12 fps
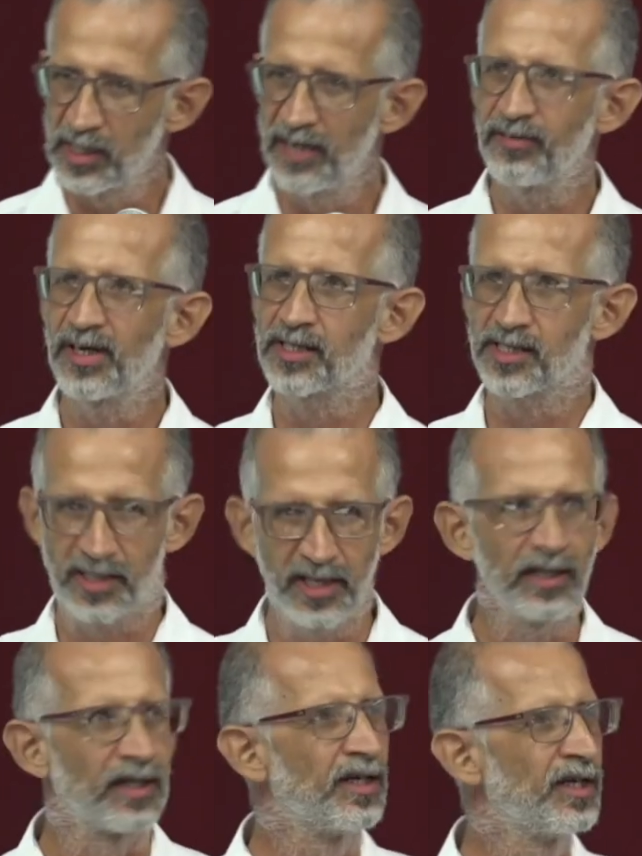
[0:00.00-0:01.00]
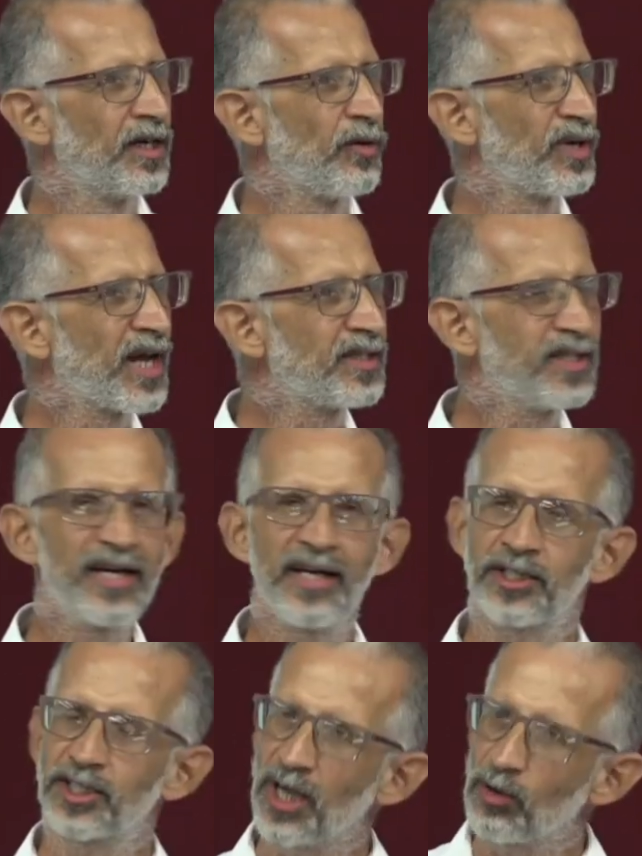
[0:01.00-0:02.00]
live in us still with their
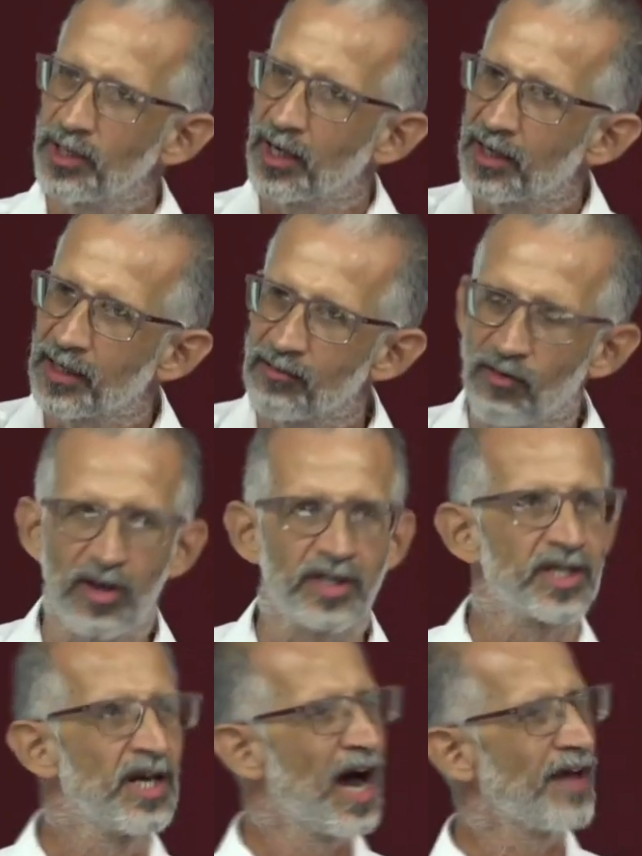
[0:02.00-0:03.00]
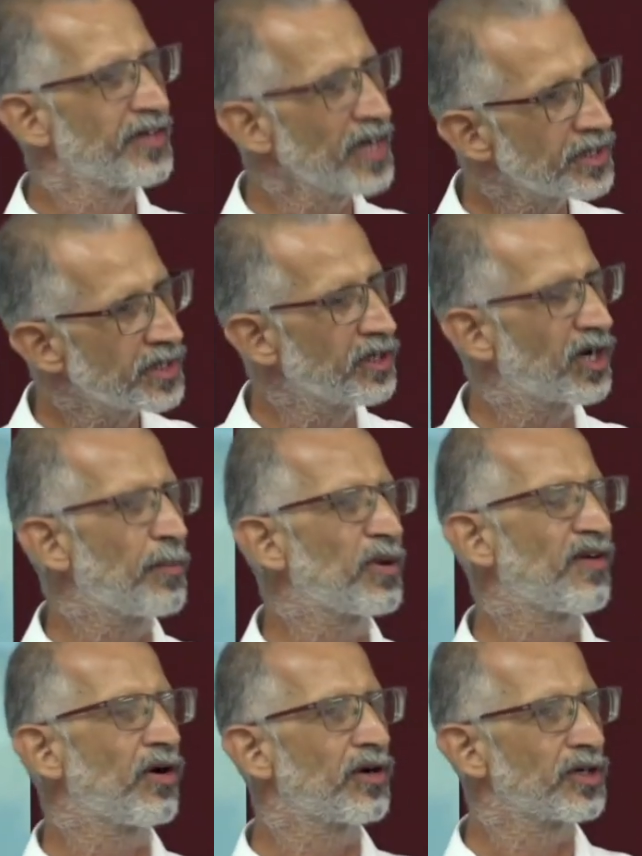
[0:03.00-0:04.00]
DNA shouting a little voice. And yes, in a couple
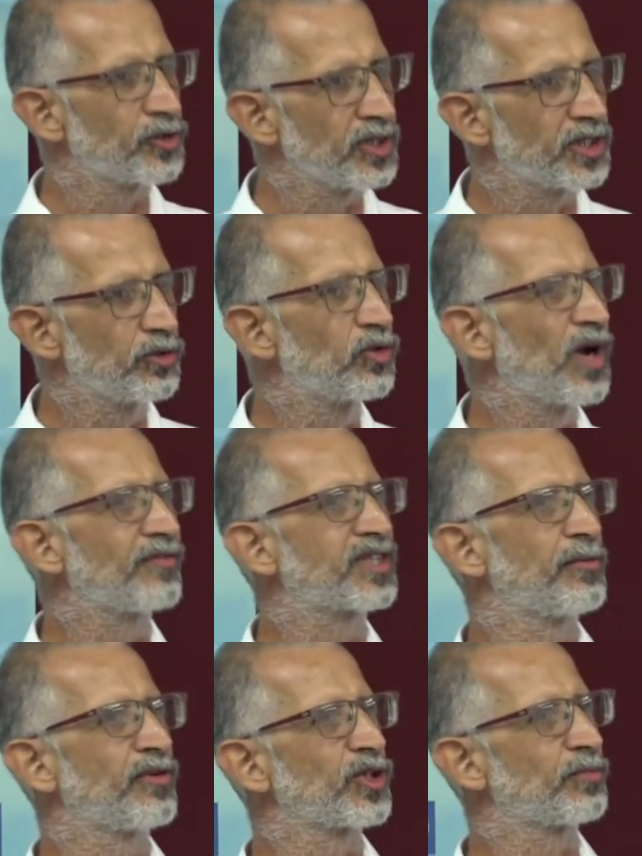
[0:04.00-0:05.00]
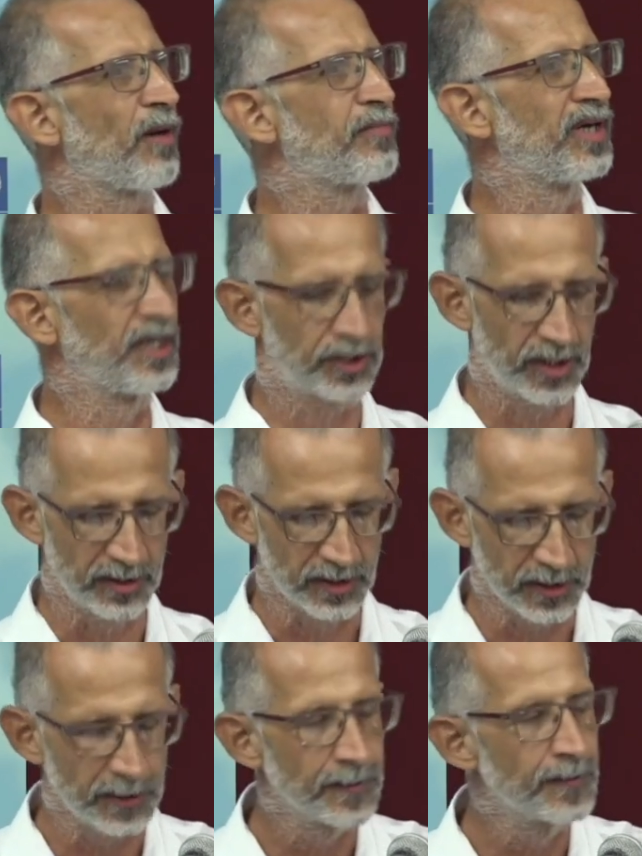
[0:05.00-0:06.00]
of our countries, you do have some of those
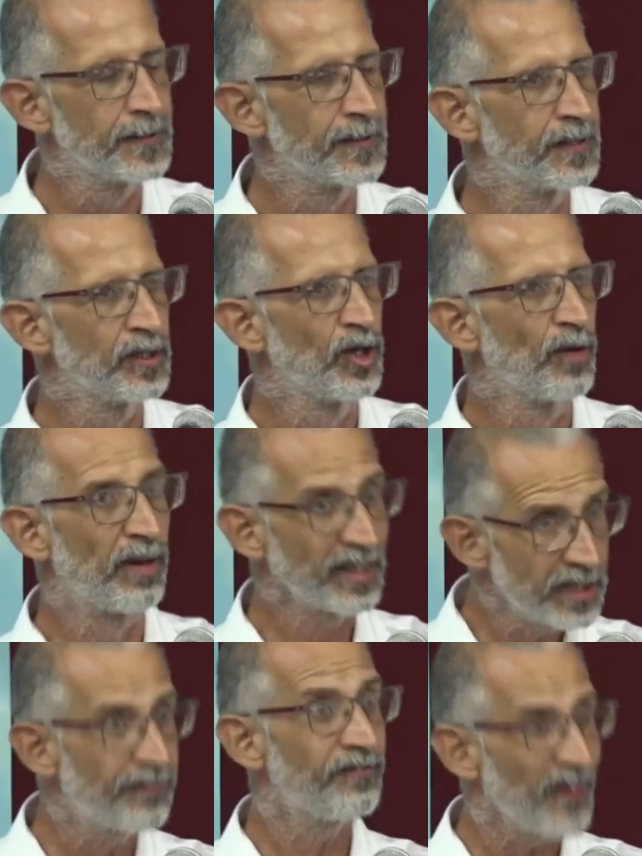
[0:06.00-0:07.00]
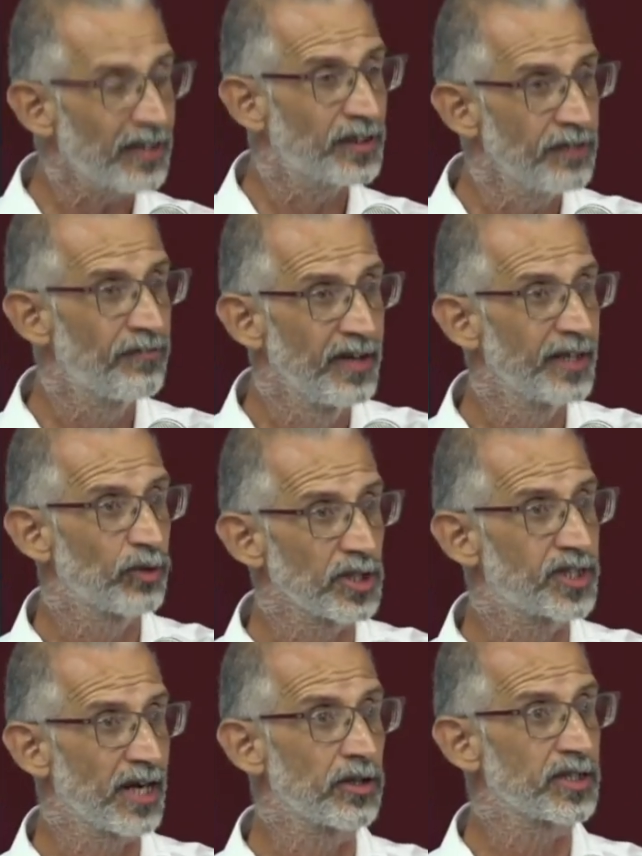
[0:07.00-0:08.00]
populations. But effectively, it
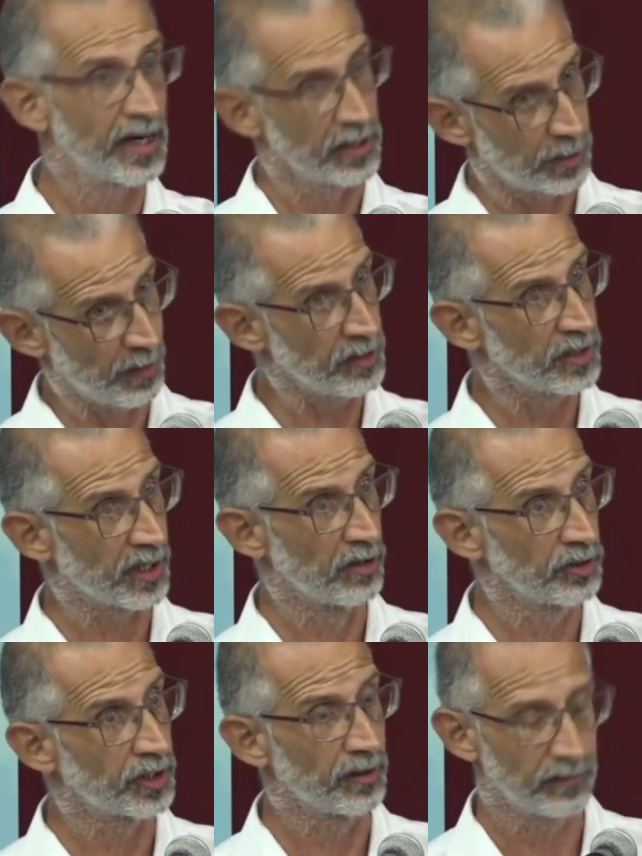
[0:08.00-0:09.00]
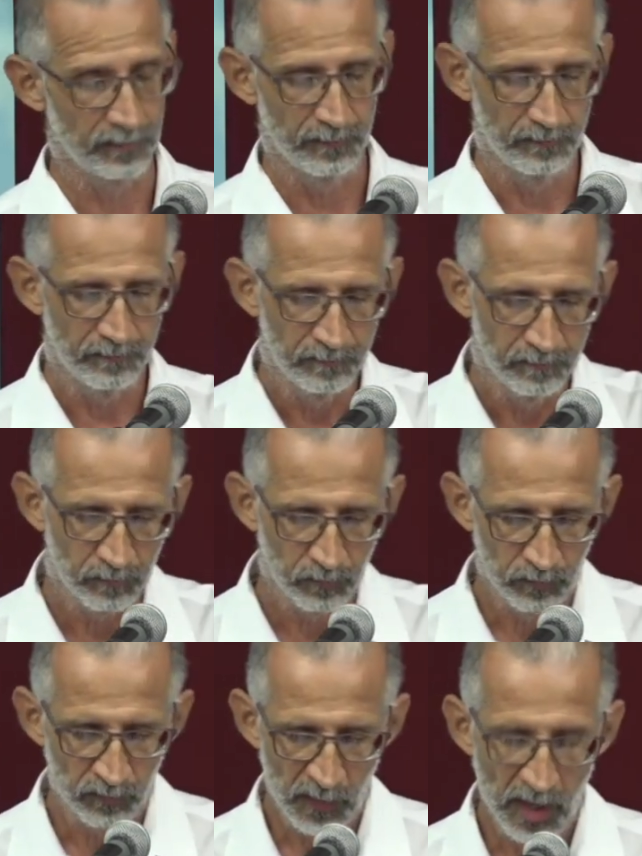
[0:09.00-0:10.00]
was genocide, especially in Saint Lucia.
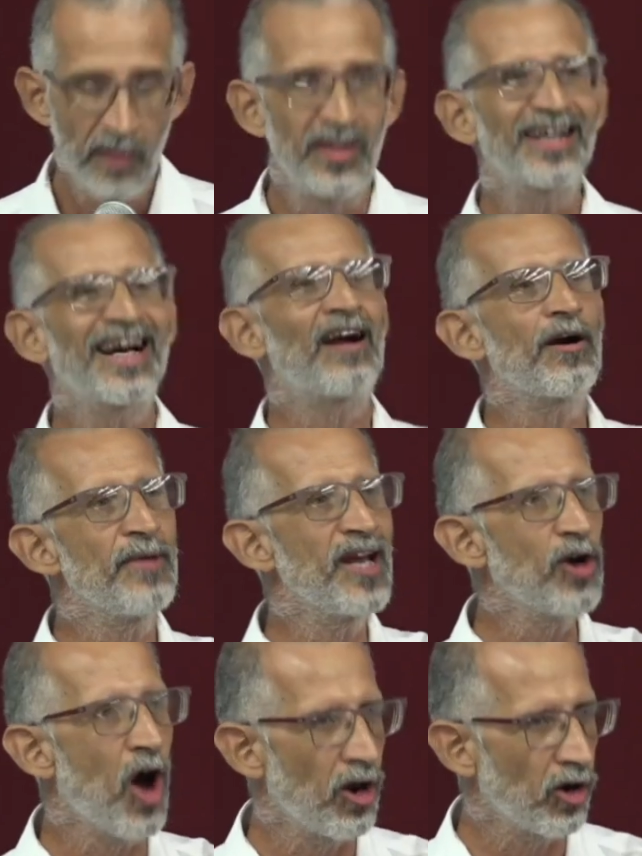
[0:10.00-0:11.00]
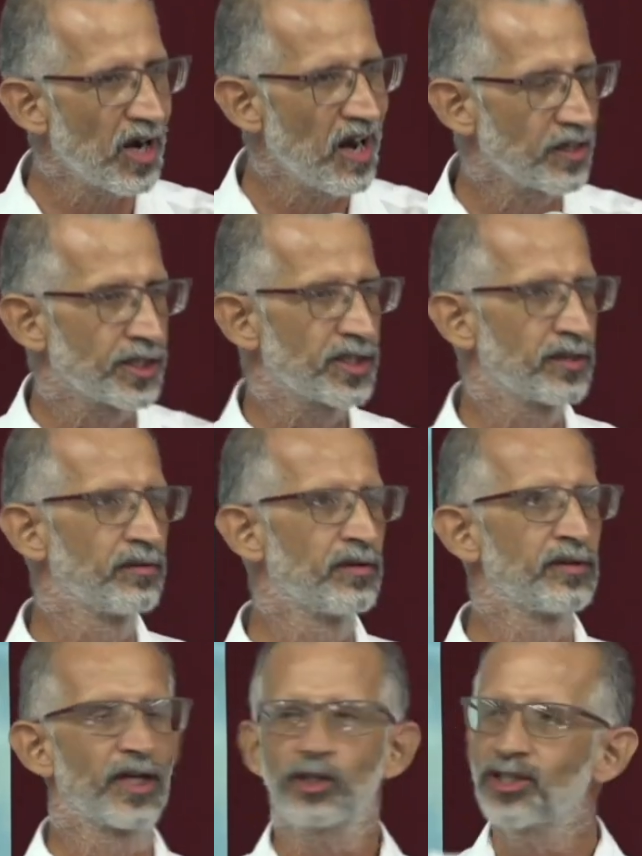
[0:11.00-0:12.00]
The Caribbean Holocaust, the